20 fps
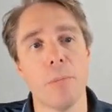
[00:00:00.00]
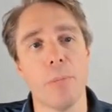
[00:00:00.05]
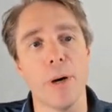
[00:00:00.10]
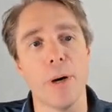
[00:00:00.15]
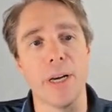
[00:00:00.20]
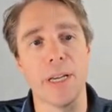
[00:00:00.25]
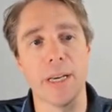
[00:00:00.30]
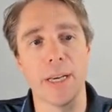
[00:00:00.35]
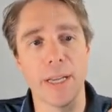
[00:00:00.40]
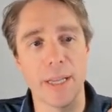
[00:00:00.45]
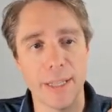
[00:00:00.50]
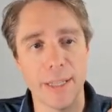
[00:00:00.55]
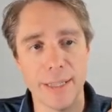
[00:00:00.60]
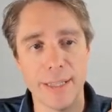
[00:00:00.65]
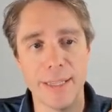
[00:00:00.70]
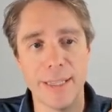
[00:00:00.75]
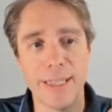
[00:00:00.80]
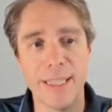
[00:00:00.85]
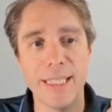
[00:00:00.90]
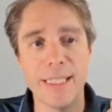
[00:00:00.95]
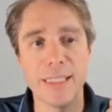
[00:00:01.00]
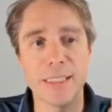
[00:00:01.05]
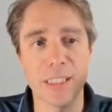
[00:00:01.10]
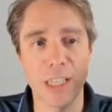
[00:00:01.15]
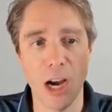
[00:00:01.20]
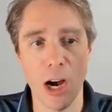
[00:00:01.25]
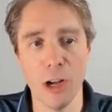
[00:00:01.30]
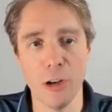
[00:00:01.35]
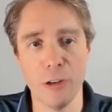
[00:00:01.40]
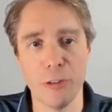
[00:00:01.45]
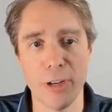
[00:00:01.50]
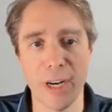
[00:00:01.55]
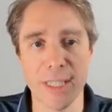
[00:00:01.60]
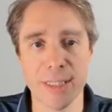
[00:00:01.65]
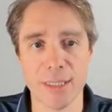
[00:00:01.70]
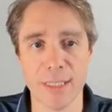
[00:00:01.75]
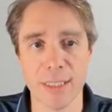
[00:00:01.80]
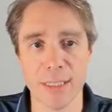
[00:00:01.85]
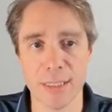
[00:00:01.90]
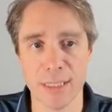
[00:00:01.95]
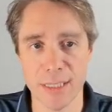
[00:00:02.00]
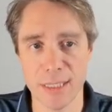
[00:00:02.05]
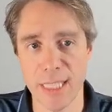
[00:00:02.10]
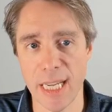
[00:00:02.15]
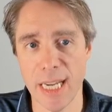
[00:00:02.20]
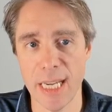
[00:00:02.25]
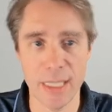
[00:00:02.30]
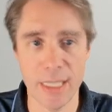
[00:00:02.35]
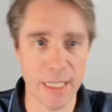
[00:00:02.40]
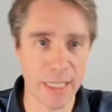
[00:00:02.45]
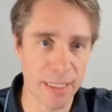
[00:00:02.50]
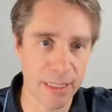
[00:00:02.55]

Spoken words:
but these contracts and state